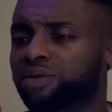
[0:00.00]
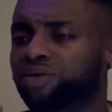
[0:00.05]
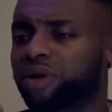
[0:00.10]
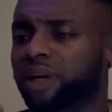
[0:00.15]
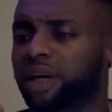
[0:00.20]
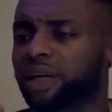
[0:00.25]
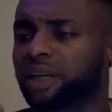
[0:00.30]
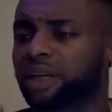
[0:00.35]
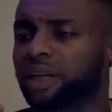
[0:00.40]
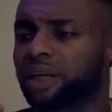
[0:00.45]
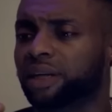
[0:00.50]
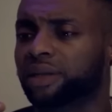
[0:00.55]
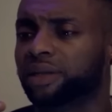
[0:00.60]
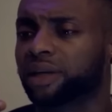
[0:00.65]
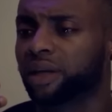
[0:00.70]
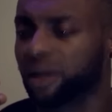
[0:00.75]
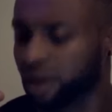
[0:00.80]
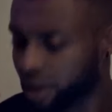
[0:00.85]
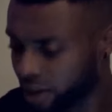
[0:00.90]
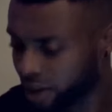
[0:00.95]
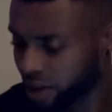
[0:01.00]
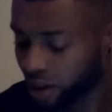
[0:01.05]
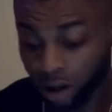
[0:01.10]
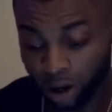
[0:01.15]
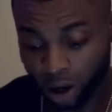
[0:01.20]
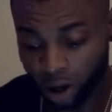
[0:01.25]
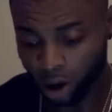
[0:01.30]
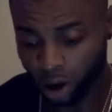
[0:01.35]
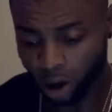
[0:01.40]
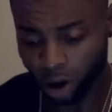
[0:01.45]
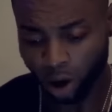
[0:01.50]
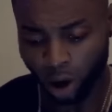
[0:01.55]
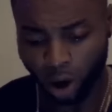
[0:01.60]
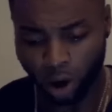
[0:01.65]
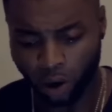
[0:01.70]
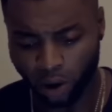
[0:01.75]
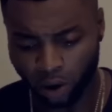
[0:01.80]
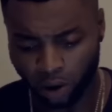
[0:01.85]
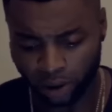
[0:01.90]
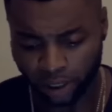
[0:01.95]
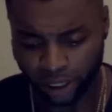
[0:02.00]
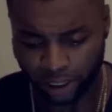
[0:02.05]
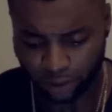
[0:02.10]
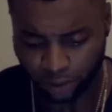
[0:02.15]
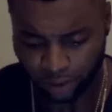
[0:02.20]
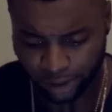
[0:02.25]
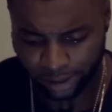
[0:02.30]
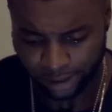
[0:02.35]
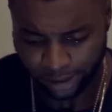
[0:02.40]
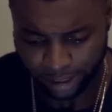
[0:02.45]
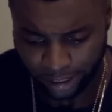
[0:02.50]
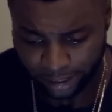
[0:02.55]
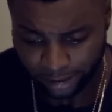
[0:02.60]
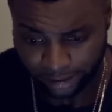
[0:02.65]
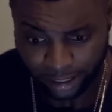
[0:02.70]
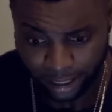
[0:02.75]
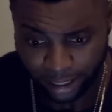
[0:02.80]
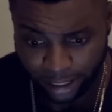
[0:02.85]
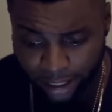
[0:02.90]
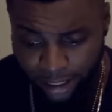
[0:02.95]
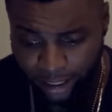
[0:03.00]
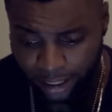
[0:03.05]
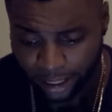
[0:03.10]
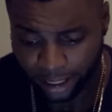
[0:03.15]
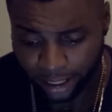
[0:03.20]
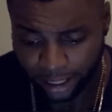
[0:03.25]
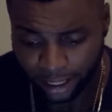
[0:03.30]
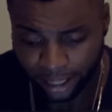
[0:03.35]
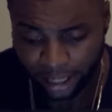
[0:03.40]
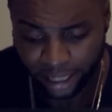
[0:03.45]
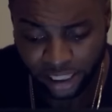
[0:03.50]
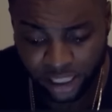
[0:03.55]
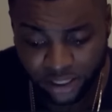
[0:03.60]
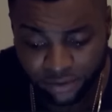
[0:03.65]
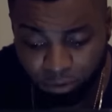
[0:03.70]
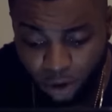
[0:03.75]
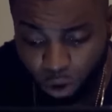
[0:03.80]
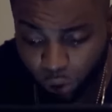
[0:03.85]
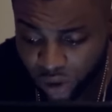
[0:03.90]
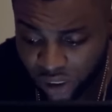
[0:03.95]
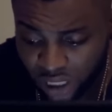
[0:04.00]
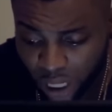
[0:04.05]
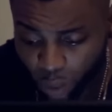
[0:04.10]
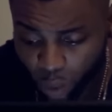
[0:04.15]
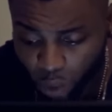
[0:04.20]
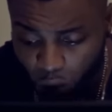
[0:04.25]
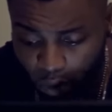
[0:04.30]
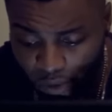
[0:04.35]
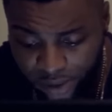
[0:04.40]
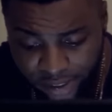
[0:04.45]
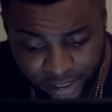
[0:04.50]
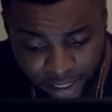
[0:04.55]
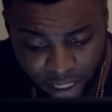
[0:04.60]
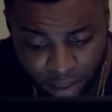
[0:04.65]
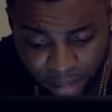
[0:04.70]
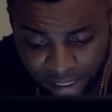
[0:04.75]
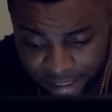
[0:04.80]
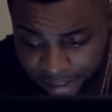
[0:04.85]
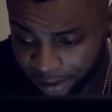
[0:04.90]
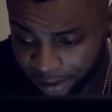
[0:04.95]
I'll try it later. All I know is that henceforth I will consider